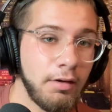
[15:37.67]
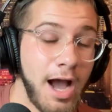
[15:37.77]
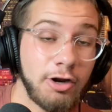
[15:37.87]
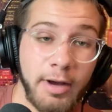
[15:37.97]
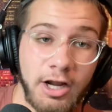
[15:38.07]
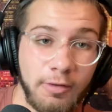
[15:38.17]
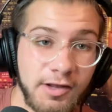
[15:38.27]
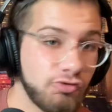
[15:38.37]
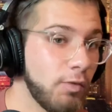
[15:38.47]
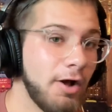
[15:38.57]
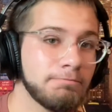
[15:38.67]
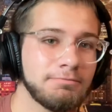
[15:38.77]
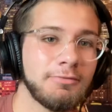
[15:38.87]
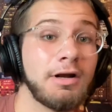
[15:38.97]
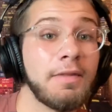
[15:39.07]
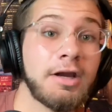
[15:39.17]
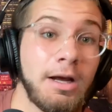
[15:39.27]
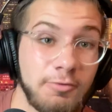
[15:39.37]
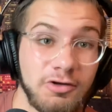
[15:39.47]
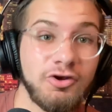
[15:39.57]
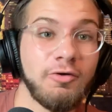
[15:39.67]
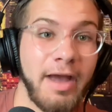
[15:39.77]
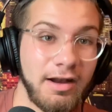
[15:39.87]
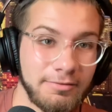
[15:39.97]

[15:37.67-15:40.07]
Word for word: How do I know this? Well, look at the Cubs and Joe Madden.